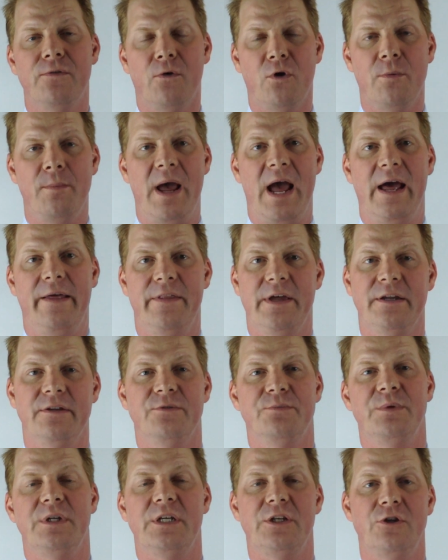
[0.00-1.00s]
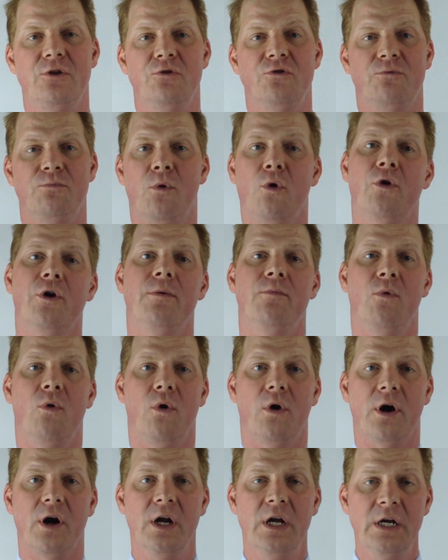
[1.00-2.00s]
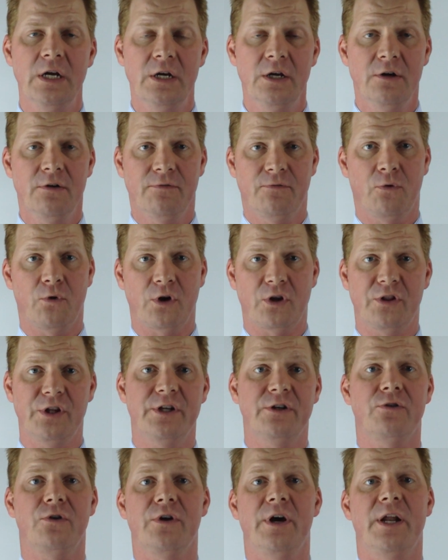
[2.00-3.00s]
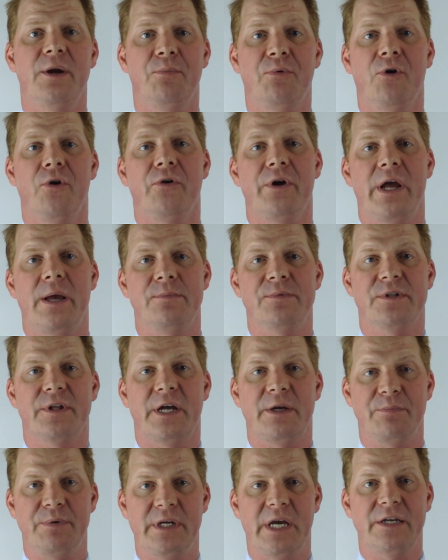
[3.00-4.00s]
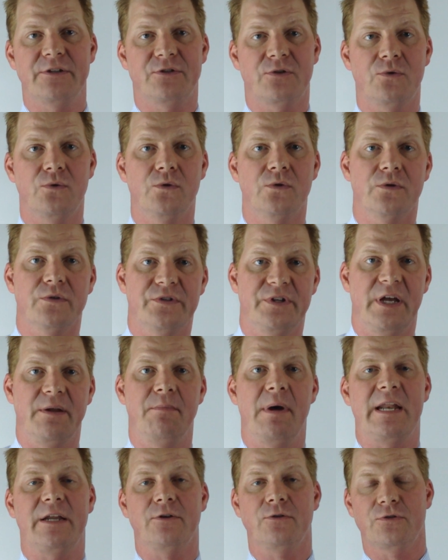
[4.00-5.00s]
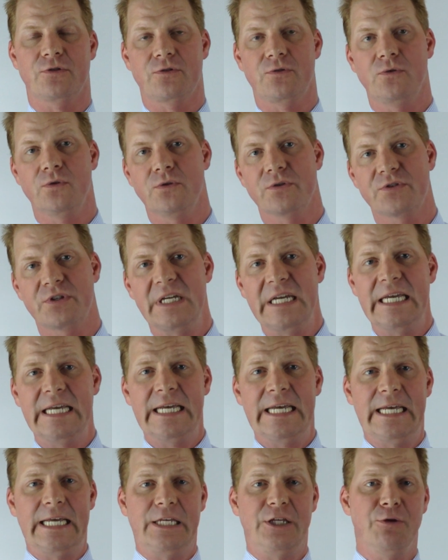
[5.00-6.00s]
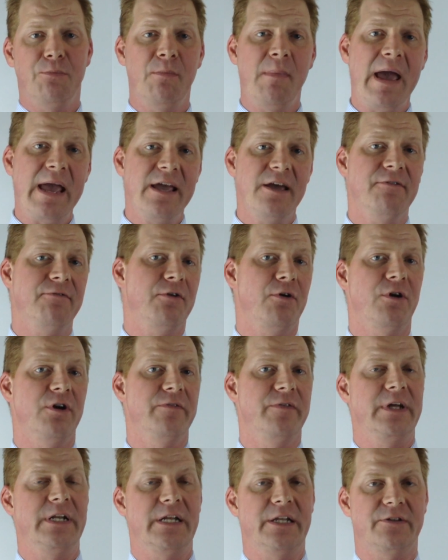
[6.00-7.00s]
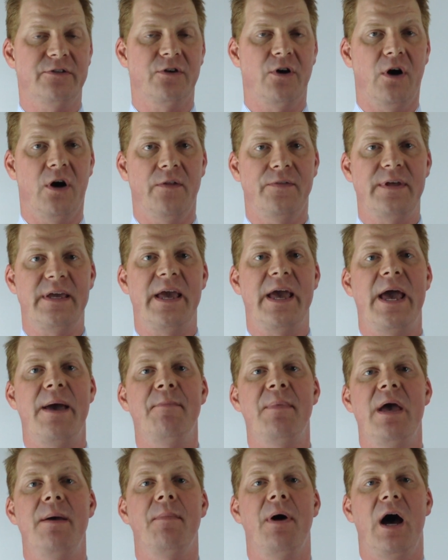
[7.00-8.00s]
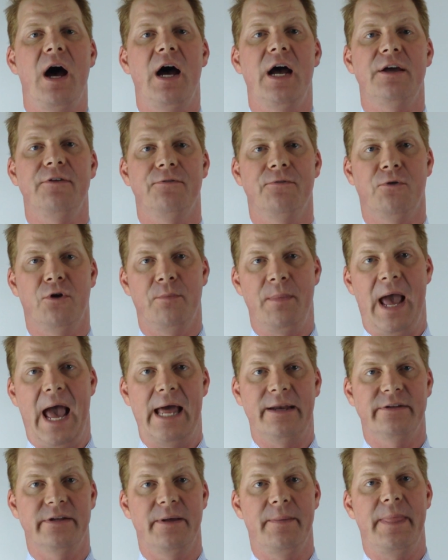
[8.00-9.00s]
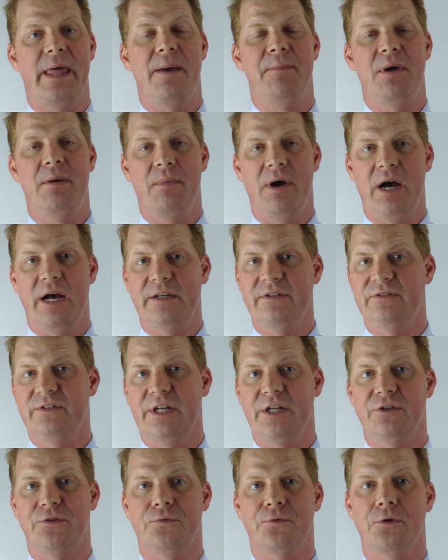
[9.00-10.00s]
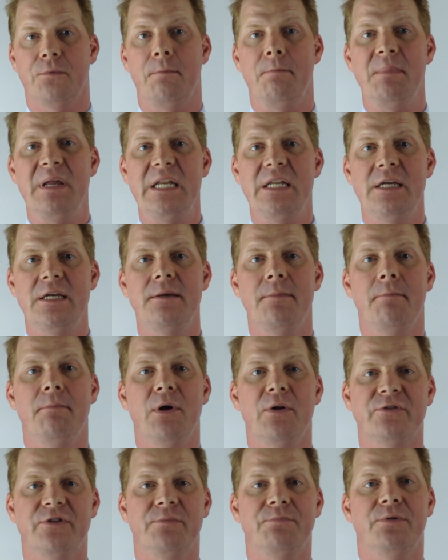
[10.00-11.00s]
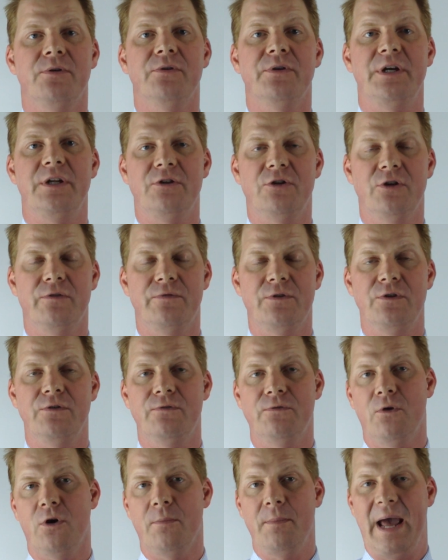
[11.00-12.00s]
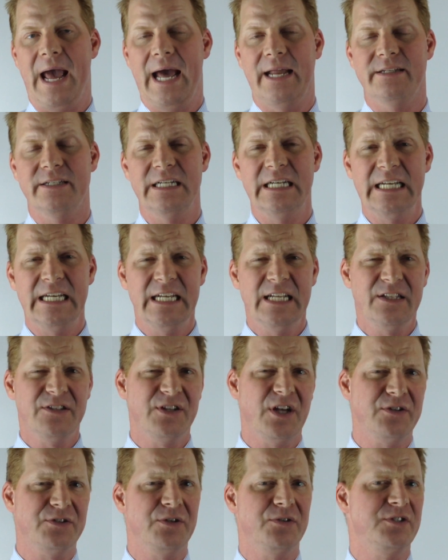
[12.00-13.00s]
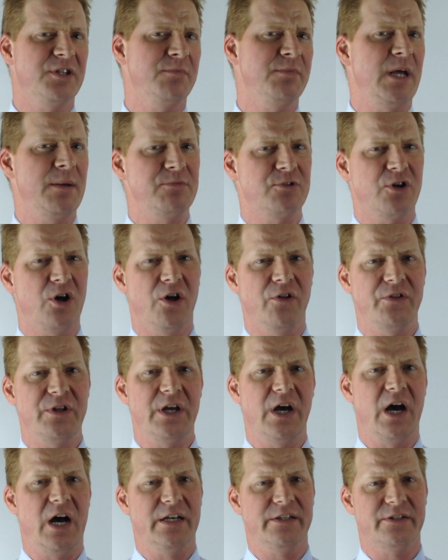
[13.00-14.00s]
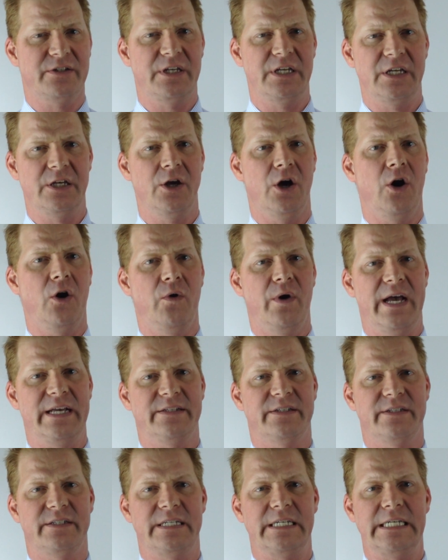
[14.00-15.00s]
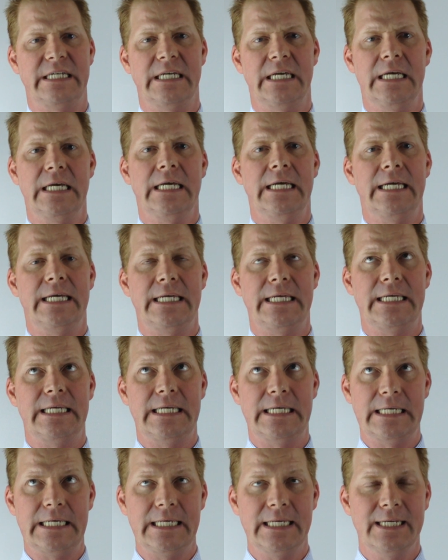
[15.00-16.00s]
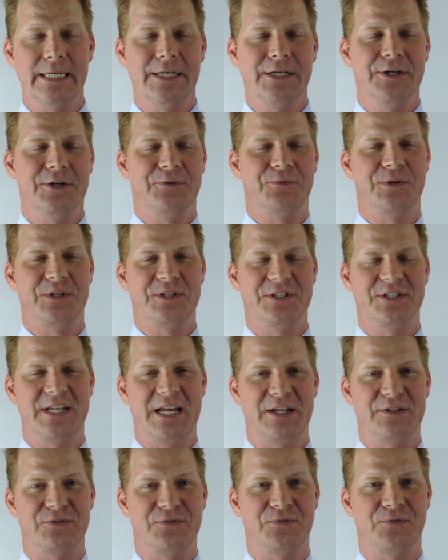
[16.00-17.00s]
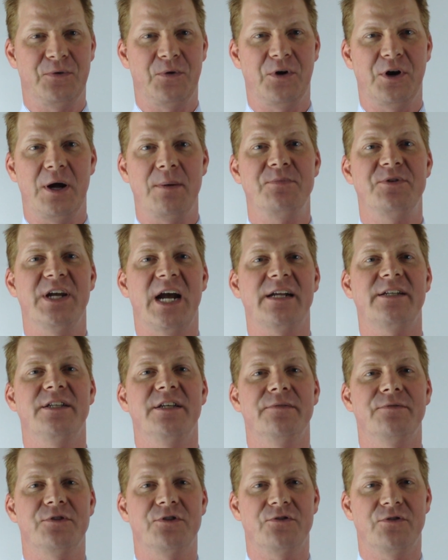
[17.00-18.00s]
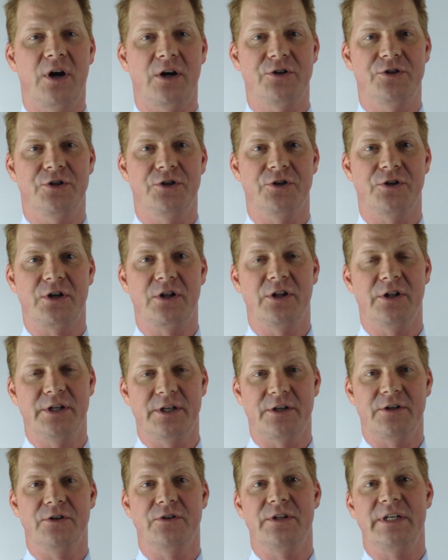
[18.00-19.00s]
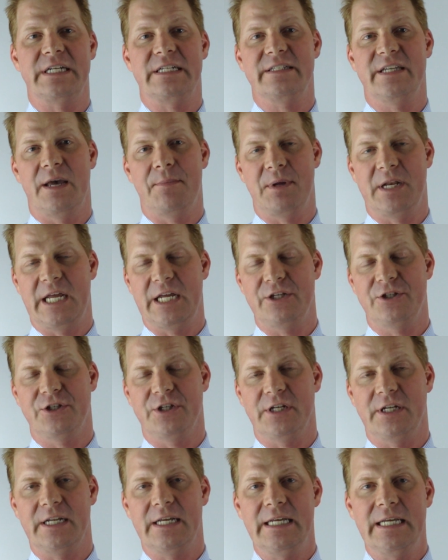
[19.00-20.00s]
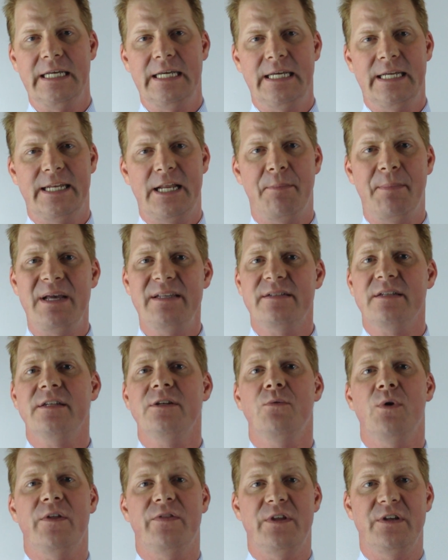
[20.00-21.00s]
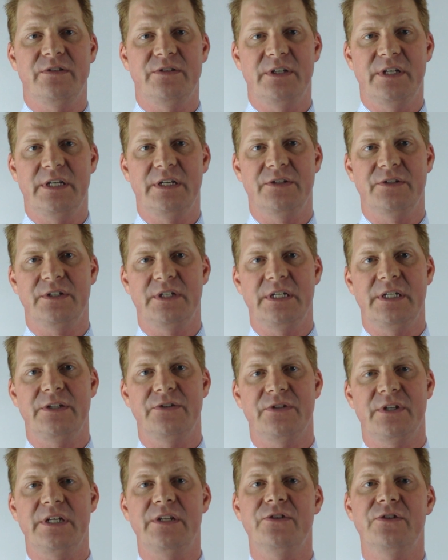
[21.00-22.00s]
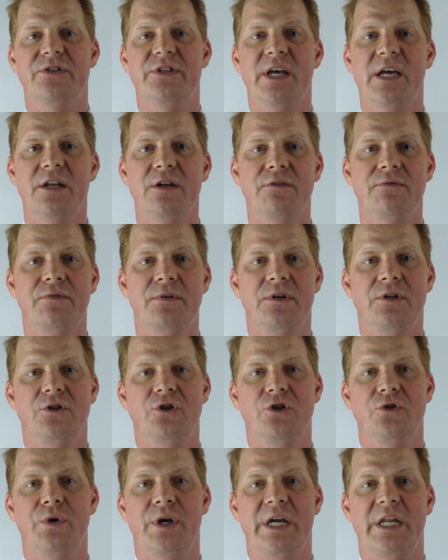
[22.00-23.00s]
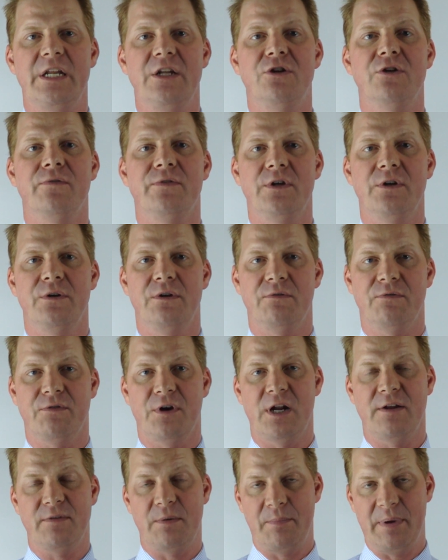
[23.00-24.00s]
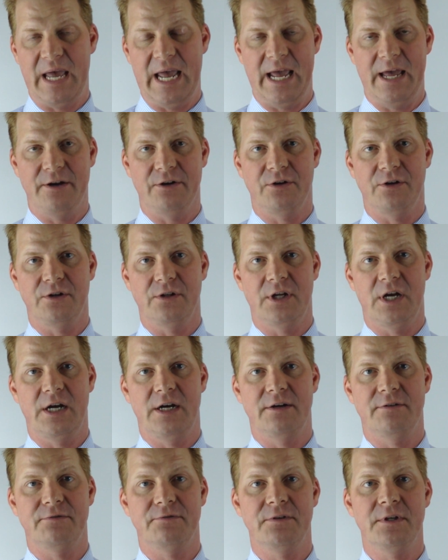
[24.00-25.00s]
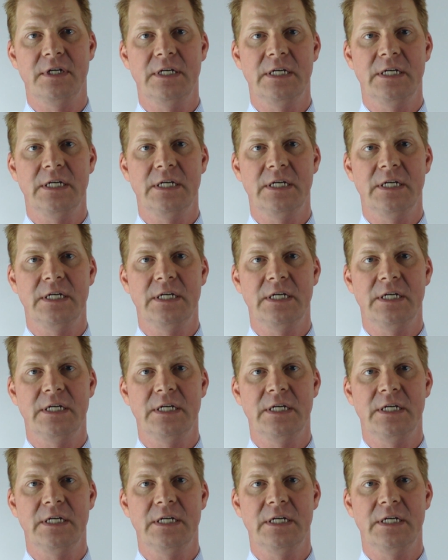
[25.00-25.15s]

format that is being used more and more for clinical kind of programs like PA schools and medical schools. You may have heard of it. It's called the MMI format. MMI stands for Mini Multiple Interview Format. It's also sometimes called the OSCE, O-S-C-E, which stands for Objective Structured Clinical Examination. Now basically what this is instead of doing an interview in front of a panel of